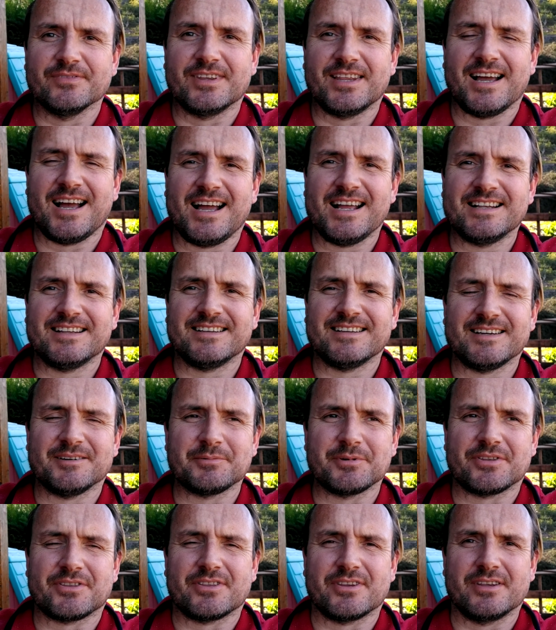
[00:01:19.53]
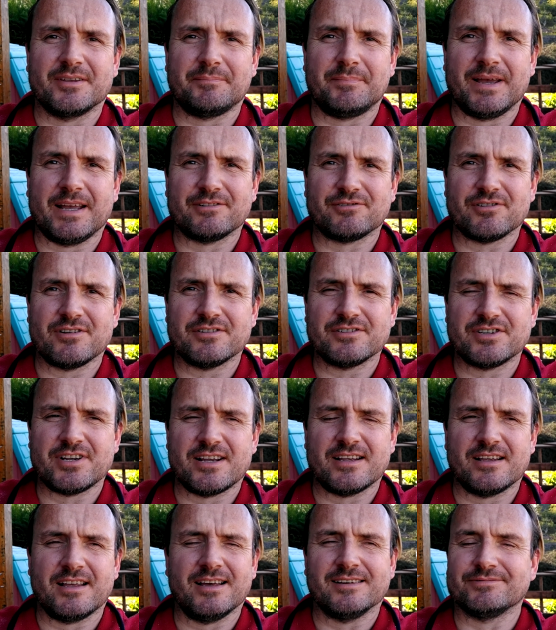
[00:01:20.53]
idea with the Patreon
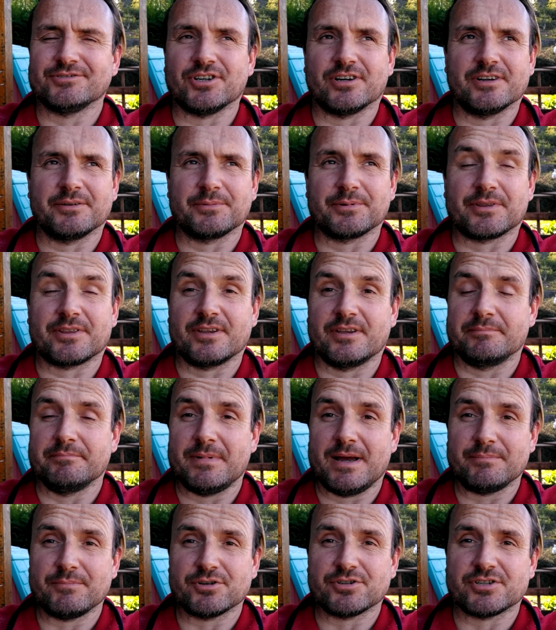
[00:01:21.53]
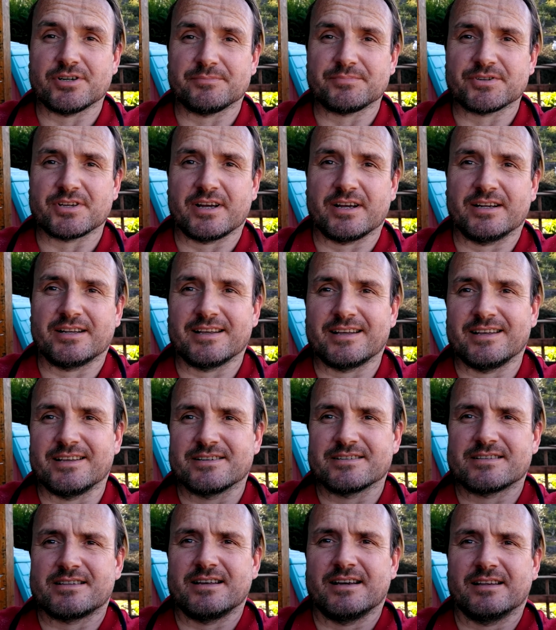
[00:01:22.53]
channel, sorry, with the membership side
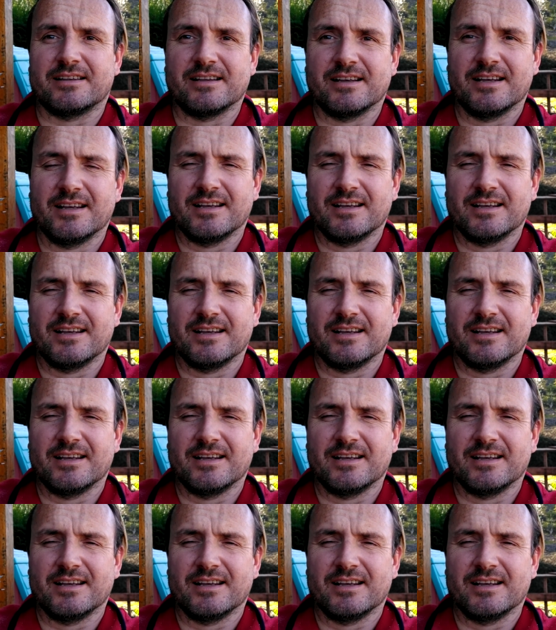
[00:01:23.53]
is that